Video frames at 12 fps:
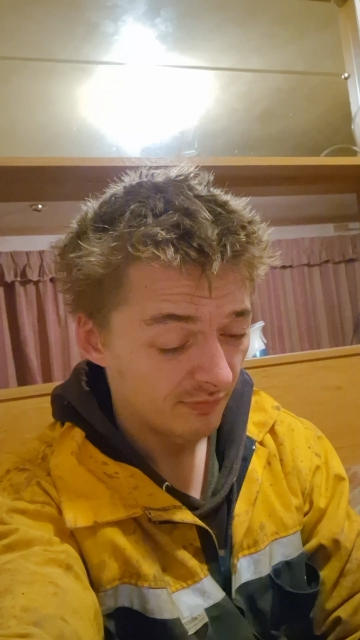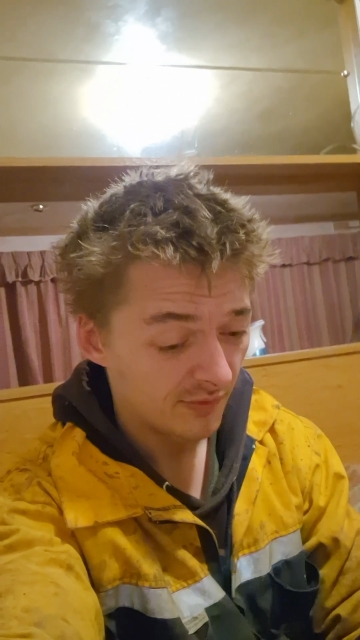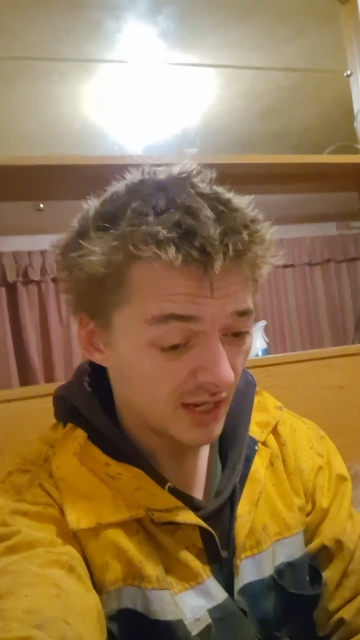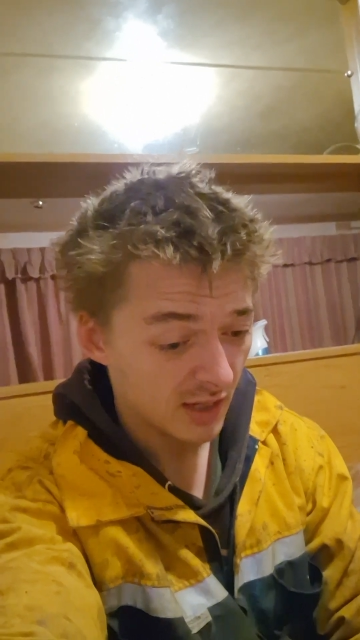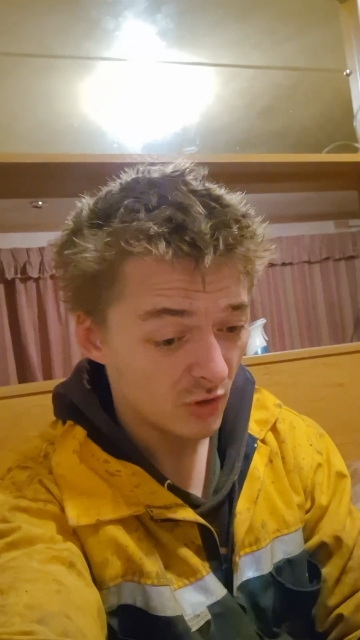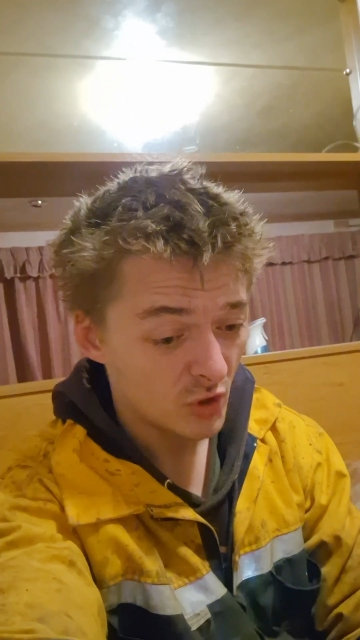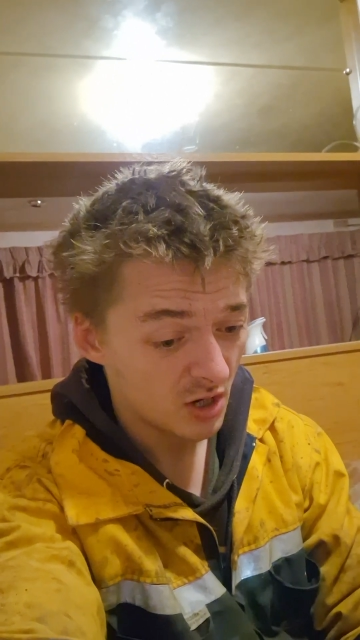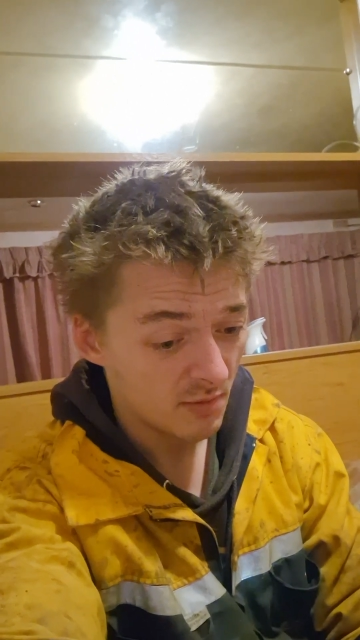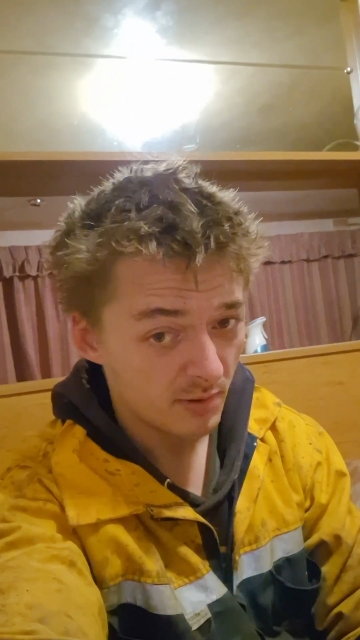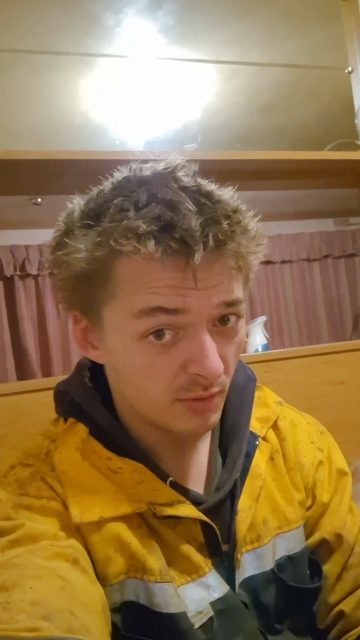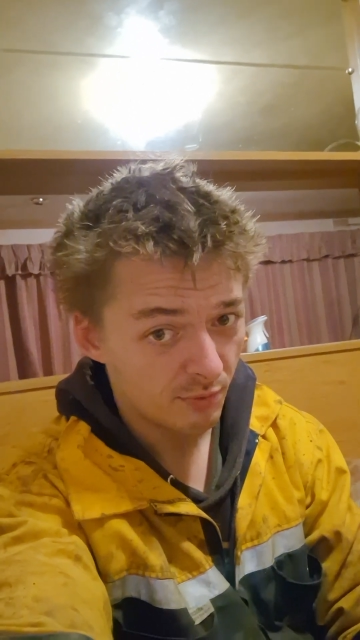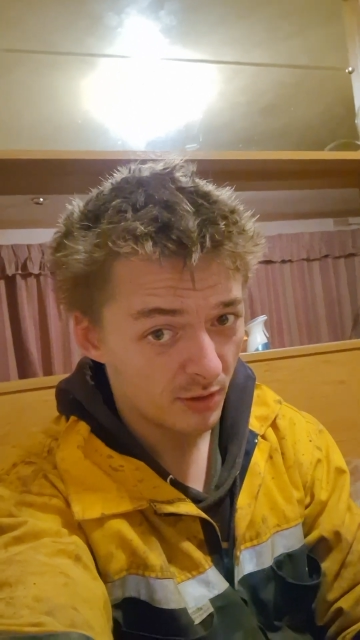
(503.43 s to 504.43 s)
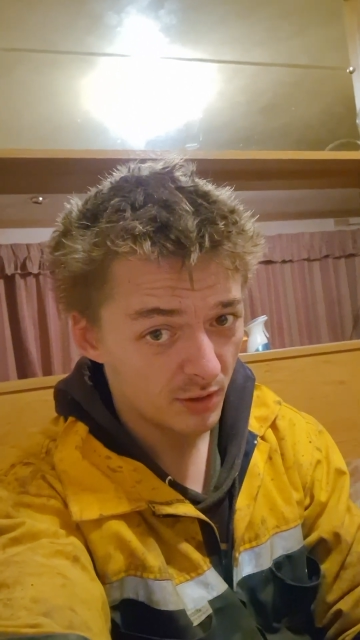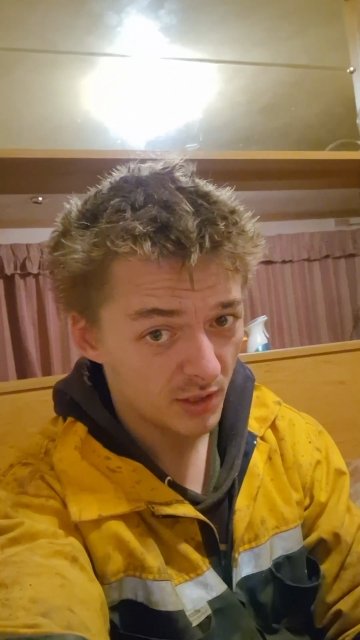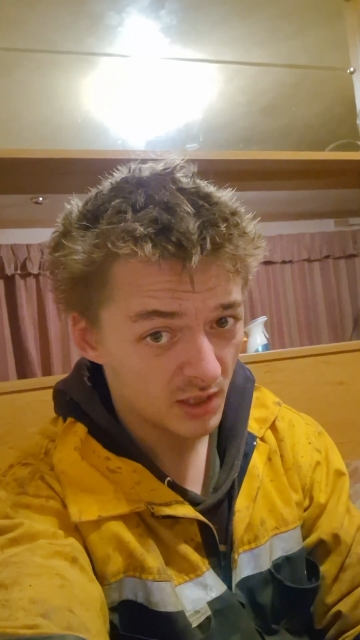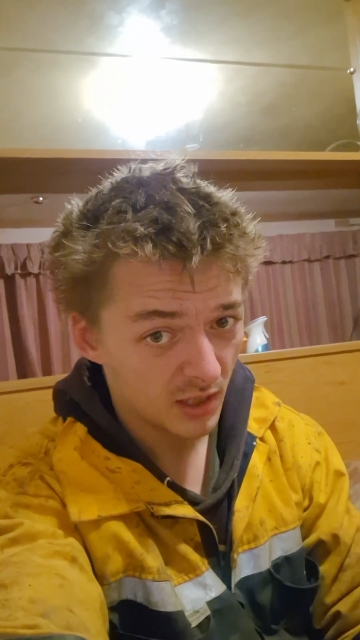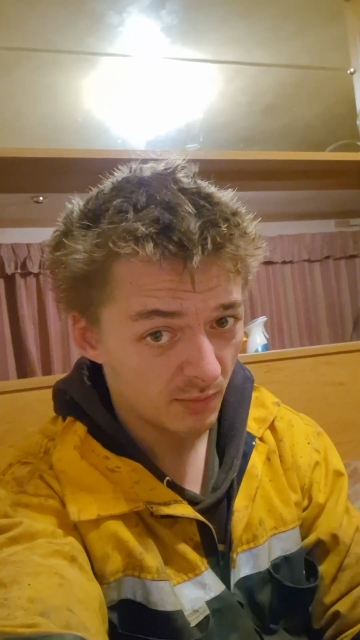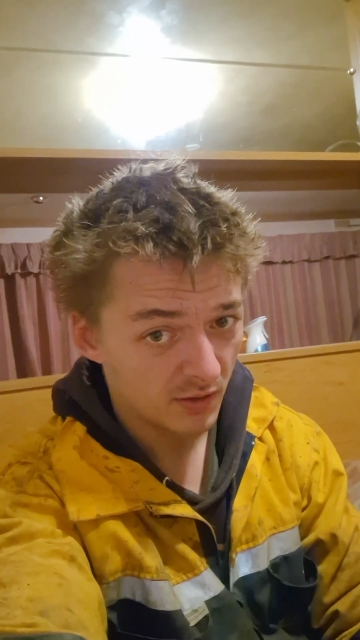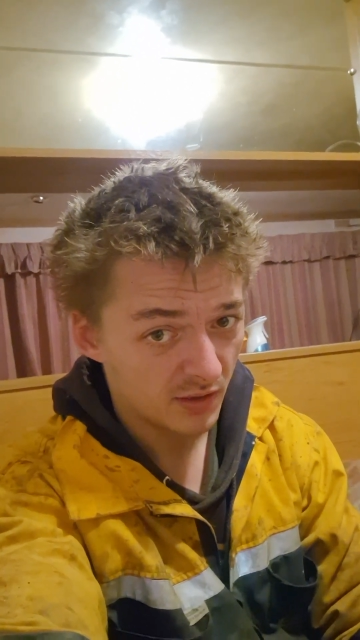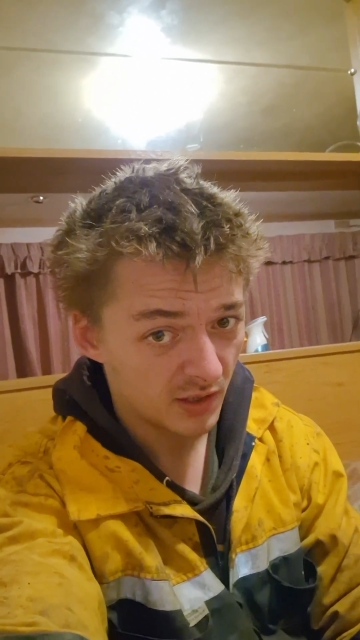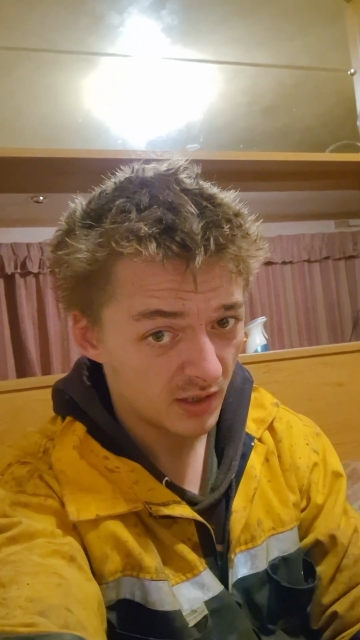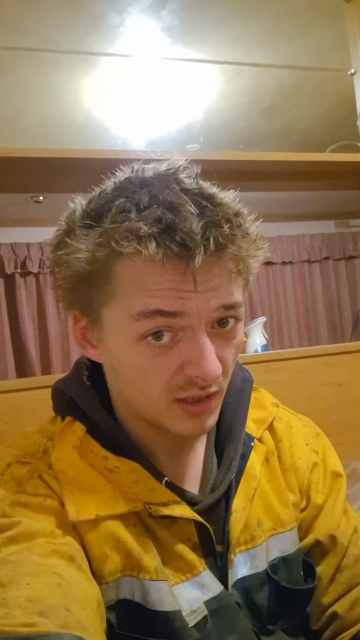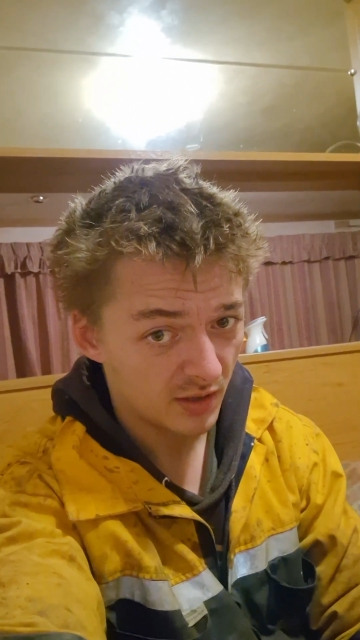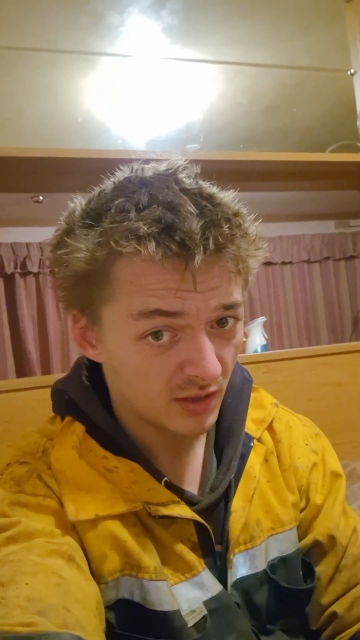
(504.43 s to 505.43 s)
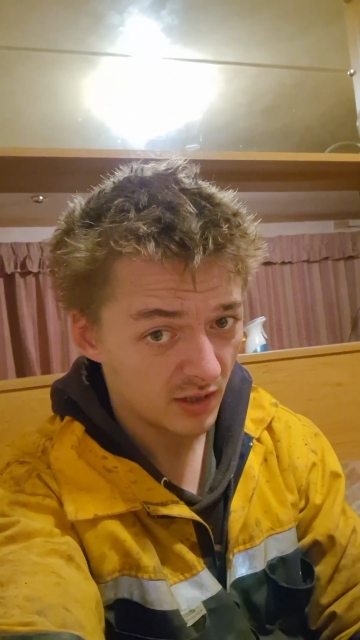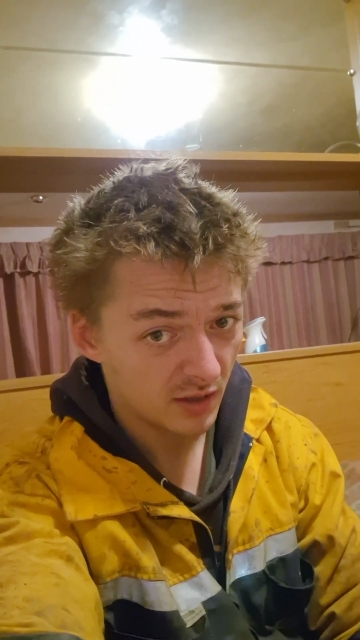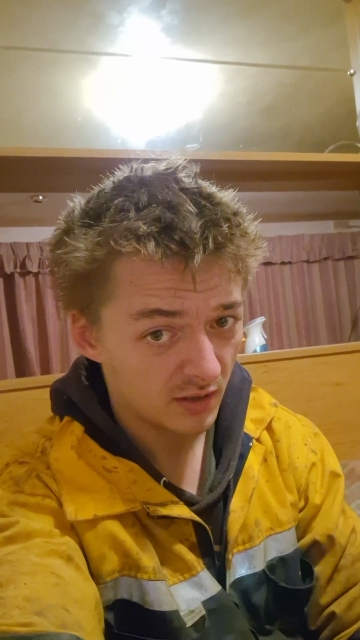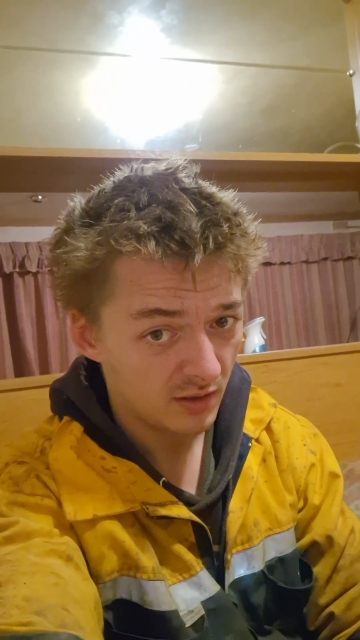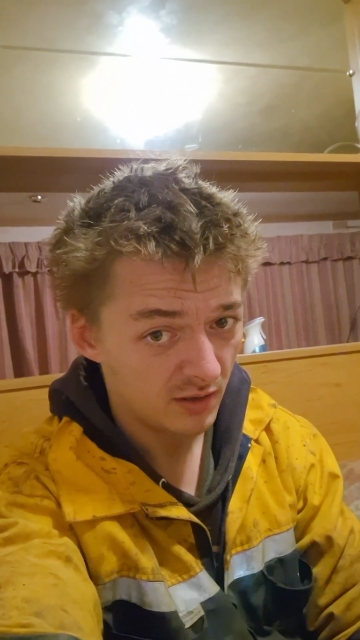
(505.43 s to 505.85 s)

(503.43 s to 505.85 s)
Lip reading: then try and build prototypes and things like that.